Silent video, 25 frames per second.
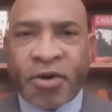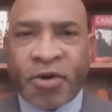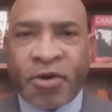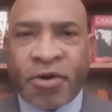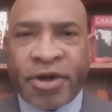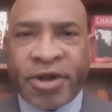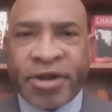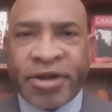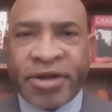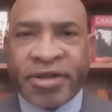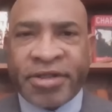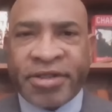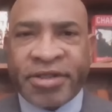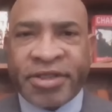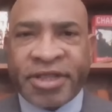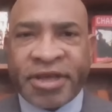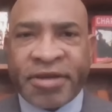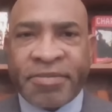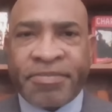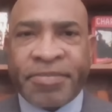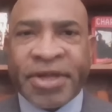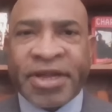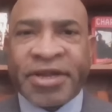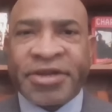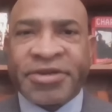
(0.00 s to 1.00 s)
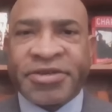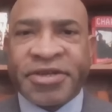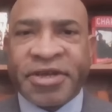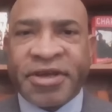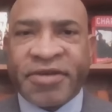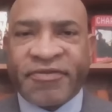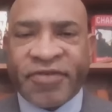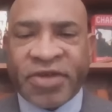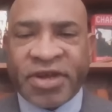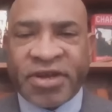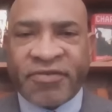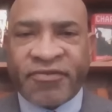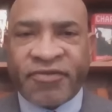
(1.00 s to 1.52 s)
on the ability
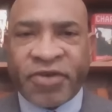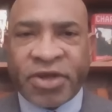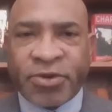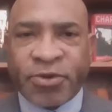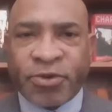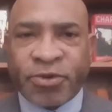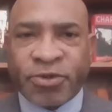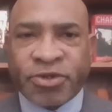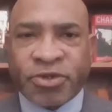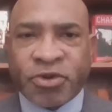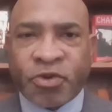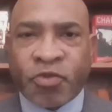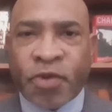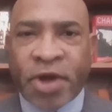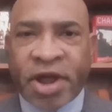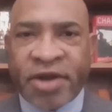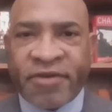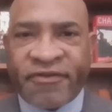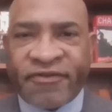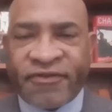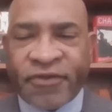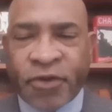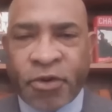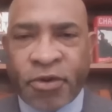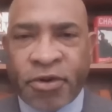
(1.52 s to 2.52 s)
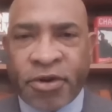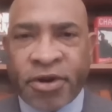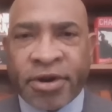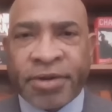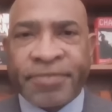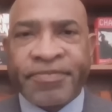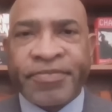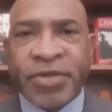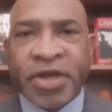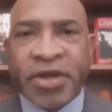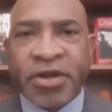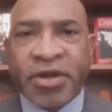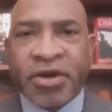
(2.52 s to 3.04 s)
of individuals to run
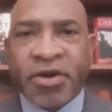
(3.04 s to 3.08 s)
for